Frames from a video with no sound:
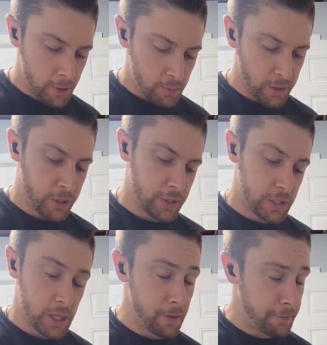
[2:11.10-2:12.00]
because
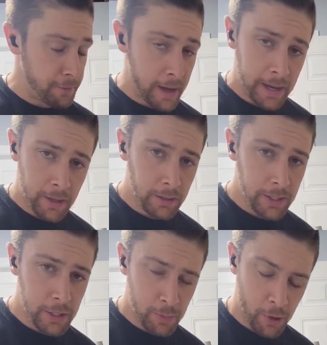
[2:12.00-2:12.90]
the file
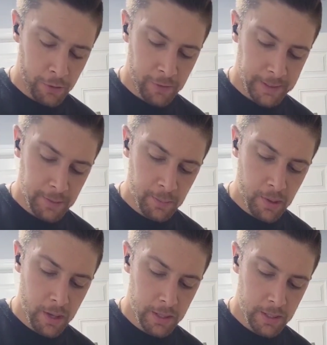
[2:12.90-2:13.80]
is perfect,
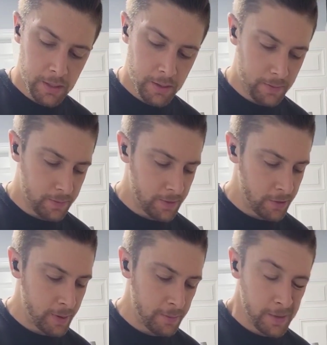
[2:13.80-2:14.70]
but there
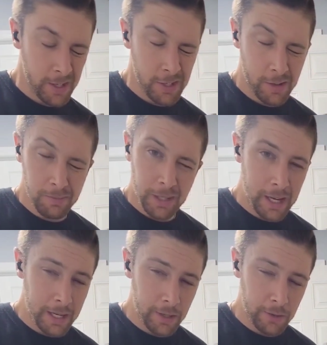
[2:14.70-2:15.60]
might be some
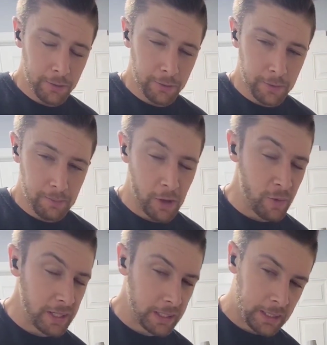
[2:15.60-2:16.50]
kind of
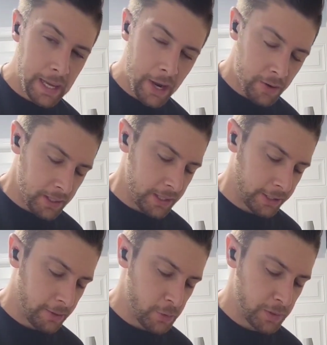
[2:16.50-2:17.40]
irregularity that
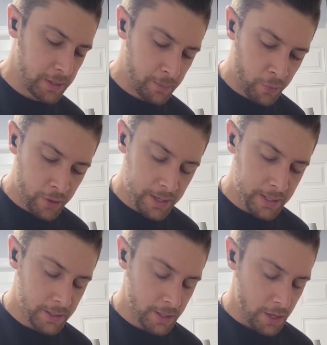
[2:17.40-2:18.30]
comes with the
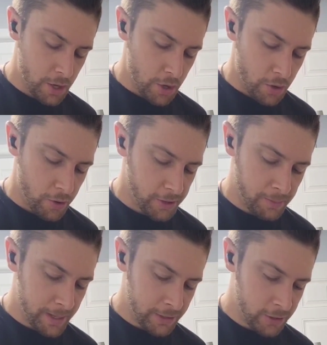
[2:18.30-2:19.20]
print or there
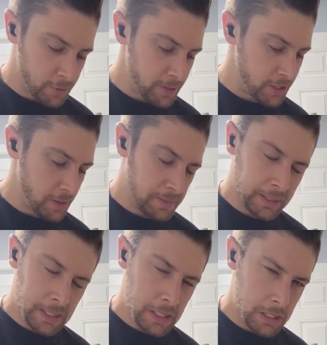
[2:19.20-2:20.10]
might just be something
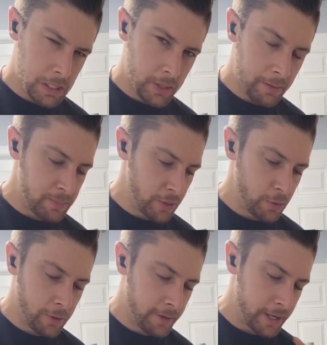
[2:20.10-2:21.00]
that's a slight bit
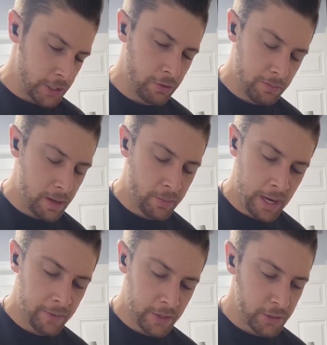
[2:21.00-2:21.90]
off. I do remember
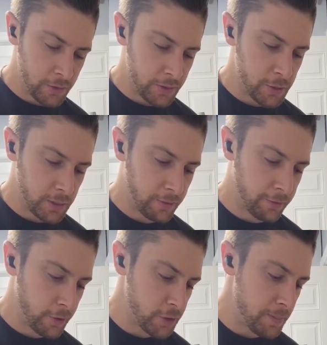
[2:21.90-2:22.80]
having to do this with the
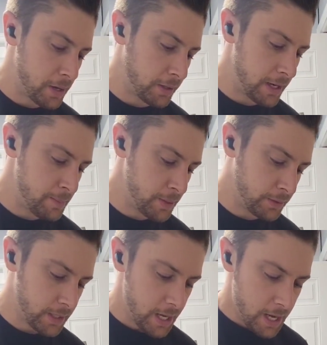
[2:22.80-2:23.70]
first model that I
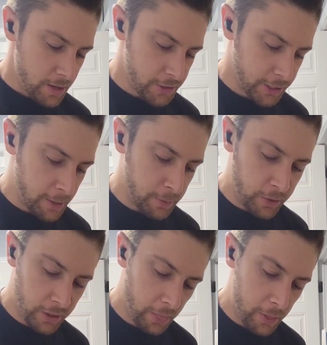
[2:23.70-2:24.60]
built. There's a couple
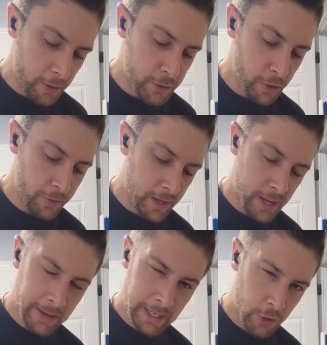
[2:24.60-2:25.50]
little nubs over here
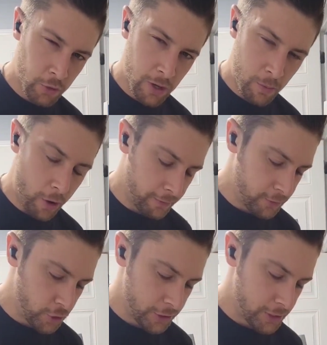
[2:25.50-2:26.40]
you gotta trim off
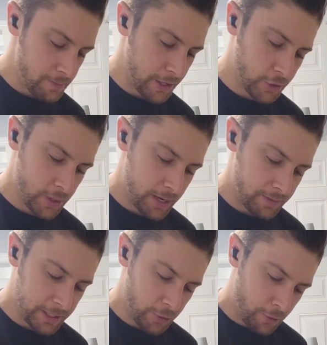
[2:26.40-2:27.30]
just to make sure that
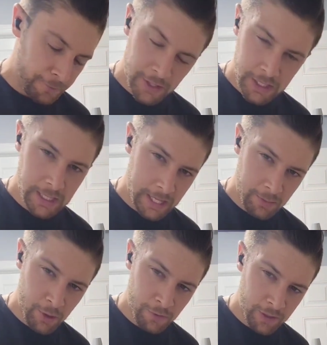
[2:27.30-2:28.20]
everything all fits together
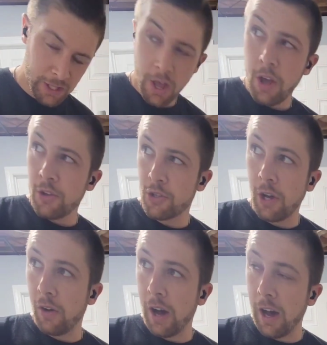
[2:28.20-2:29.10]
perfect.
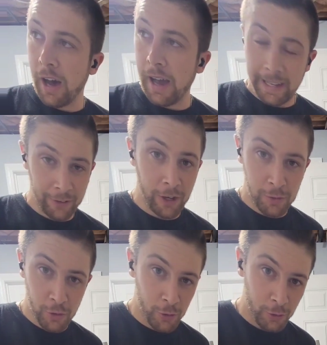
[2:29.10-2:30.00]
So I gotta grab
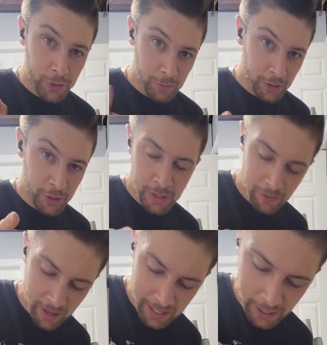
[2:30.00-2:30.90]
some tools and we're gonna do that
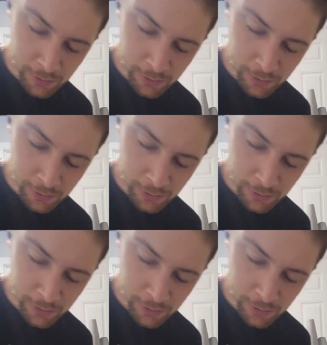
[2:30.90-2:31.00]
right now.